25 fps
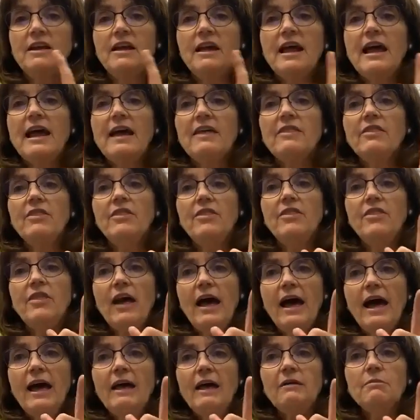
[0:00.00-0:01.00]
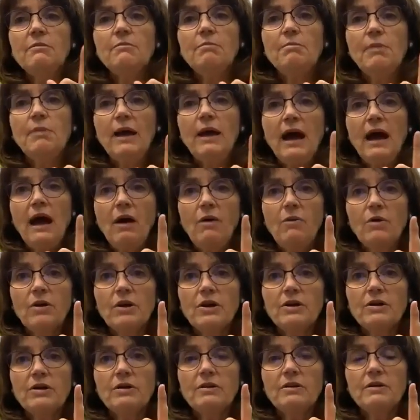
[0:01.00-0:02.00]
And that
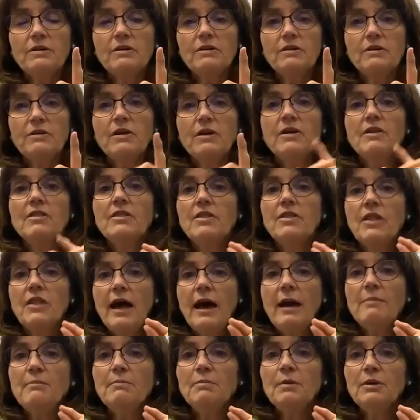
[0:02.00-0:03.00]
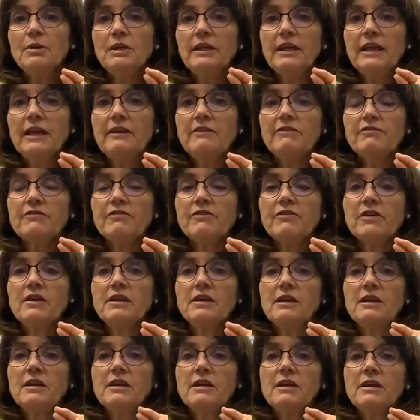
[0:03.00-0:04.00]
power, that belief
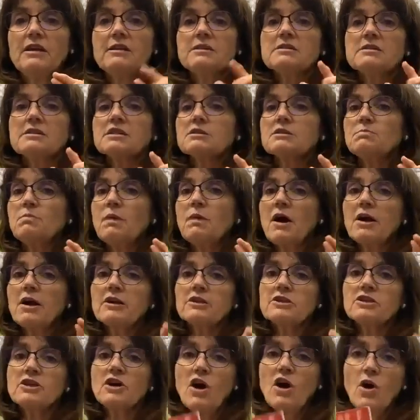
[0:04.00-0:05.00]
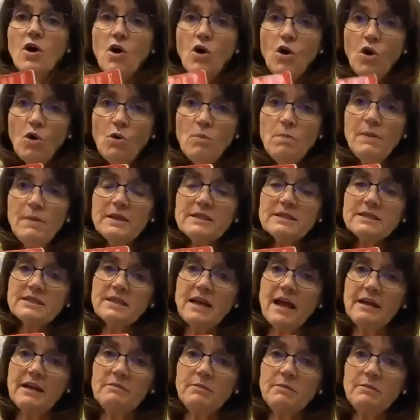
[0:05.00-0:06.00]
sparked hope
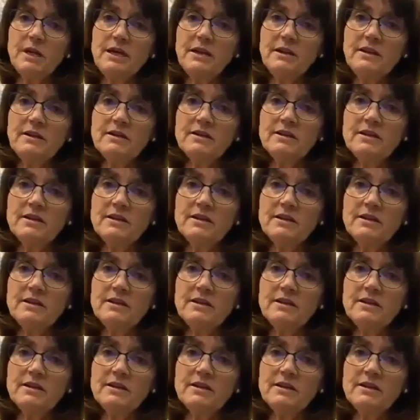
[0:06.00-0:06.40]
inside me.